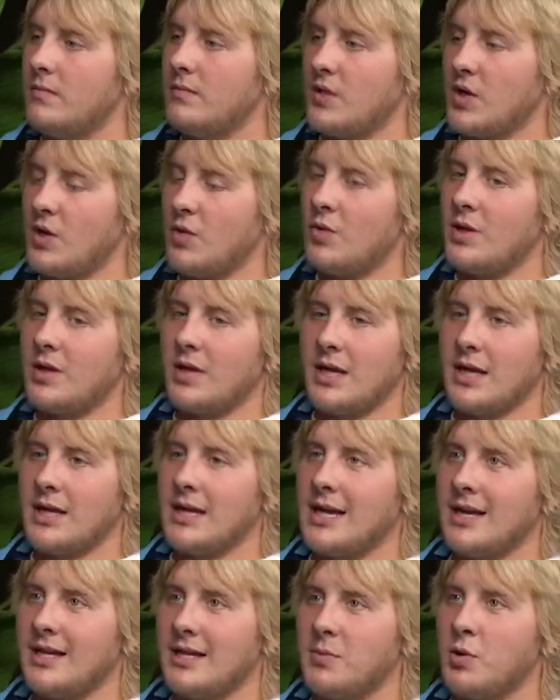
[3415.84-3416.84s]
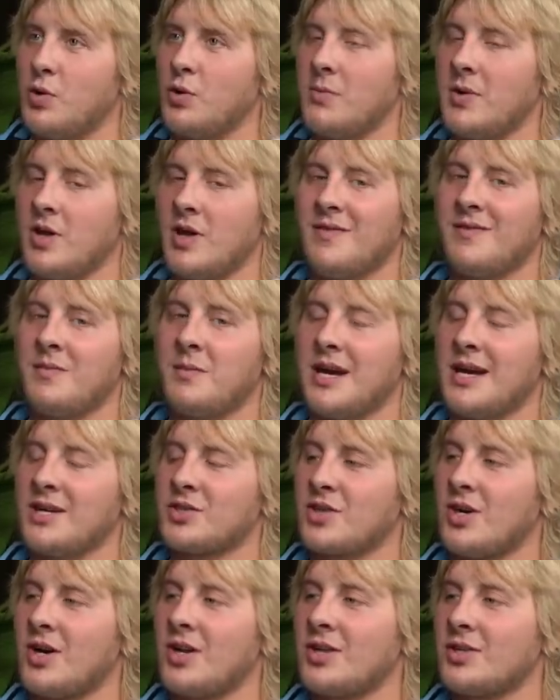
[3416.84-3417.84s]
The only thing that had put me off about
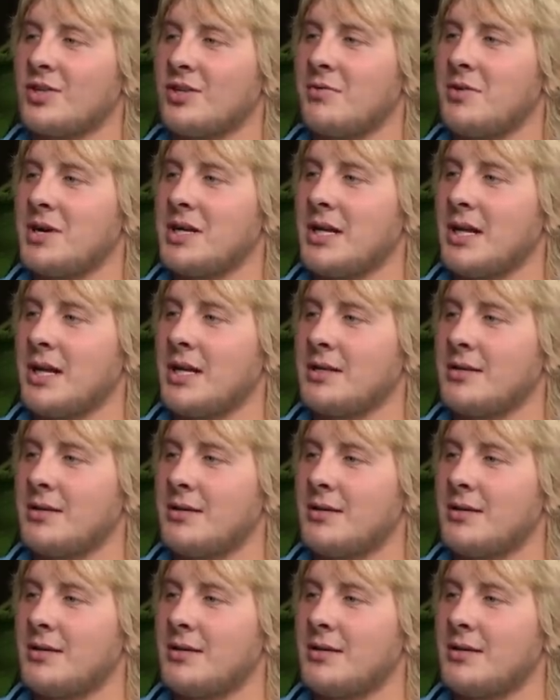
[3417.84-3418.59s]
Scotland's the weather, lad.